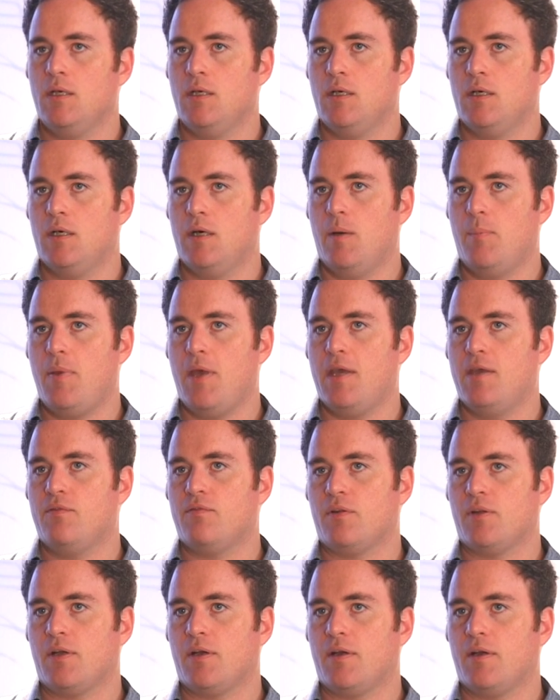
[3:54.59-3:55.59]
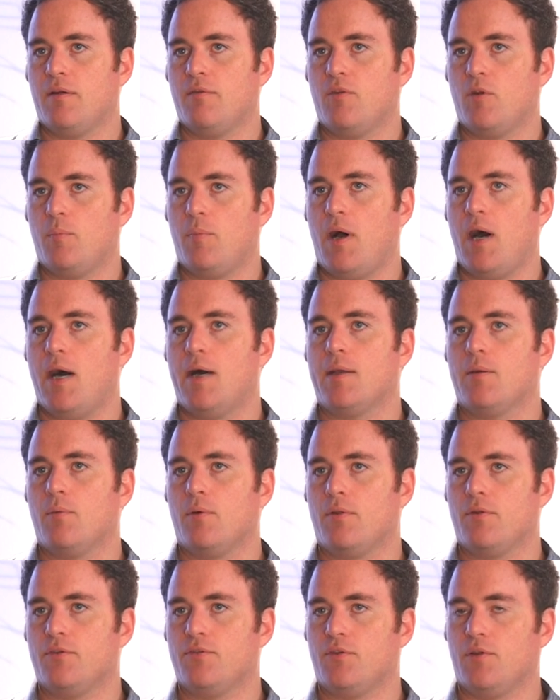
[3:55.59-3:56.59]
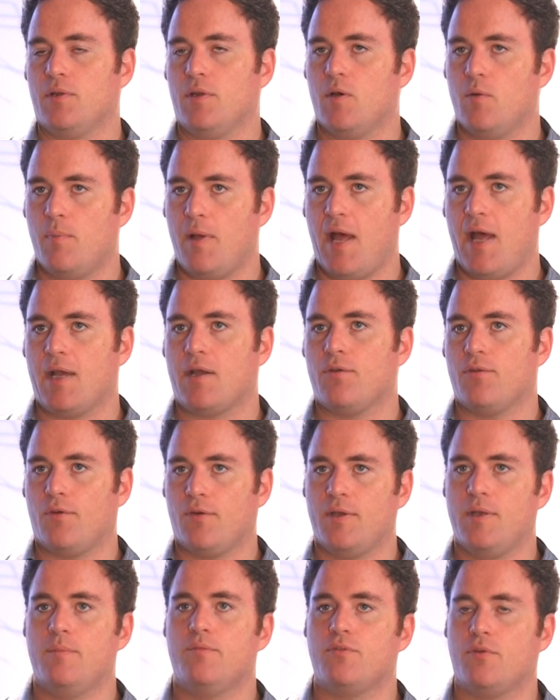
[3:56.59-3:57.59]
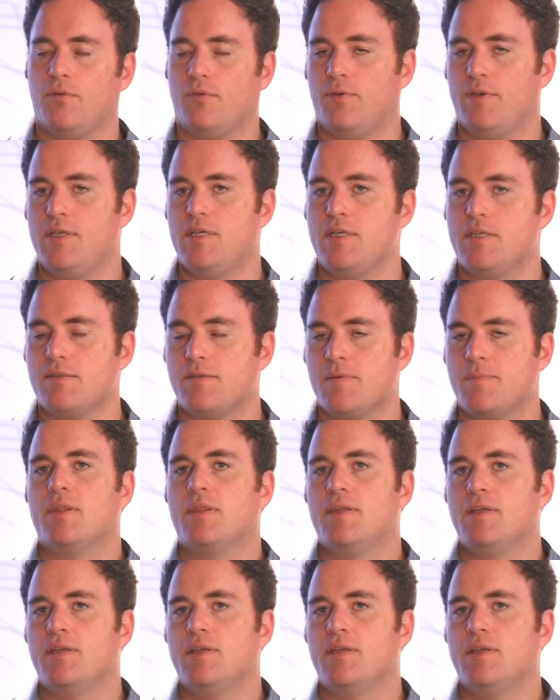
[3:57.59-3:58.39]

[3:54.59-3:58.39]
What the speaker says: a painful area of their body, whether it's their low back or their hips or their knees.